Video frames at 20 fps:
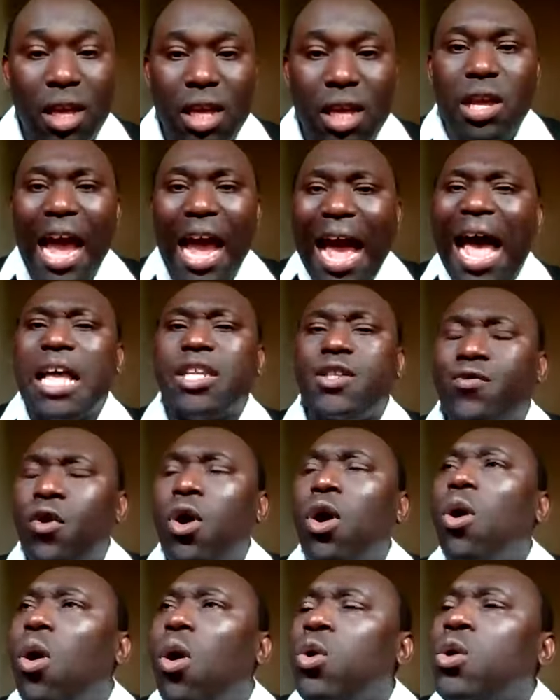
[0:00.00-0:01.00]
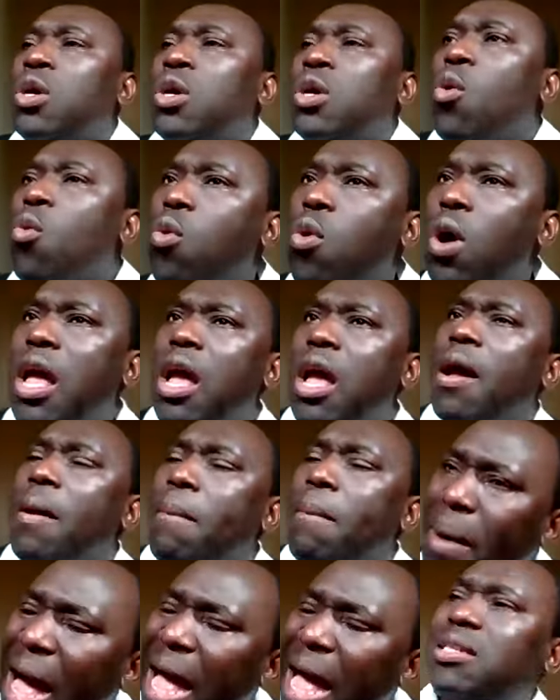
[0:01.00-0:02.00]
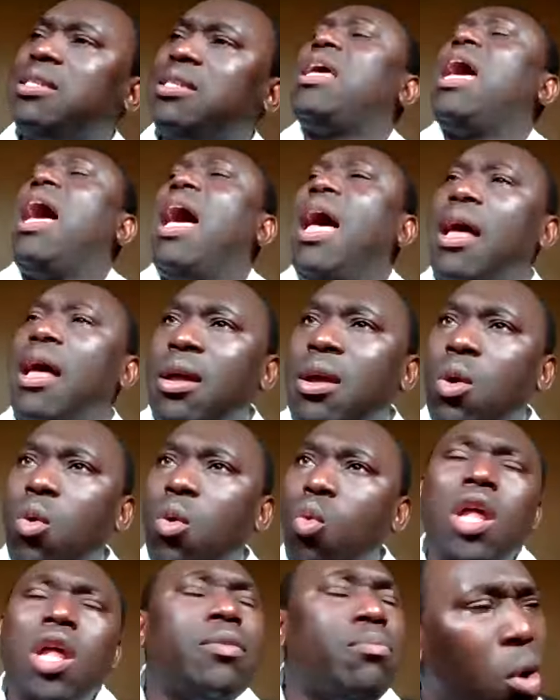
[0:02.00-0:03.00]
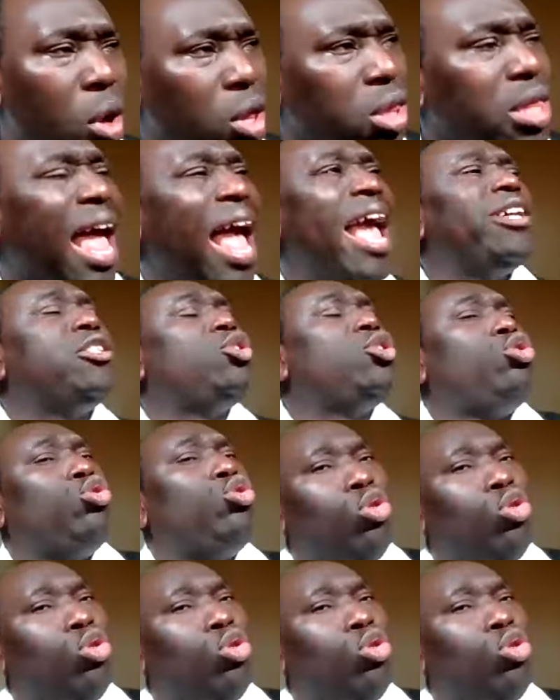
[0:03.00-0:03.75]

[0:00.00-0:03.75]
He asked for, master, what must I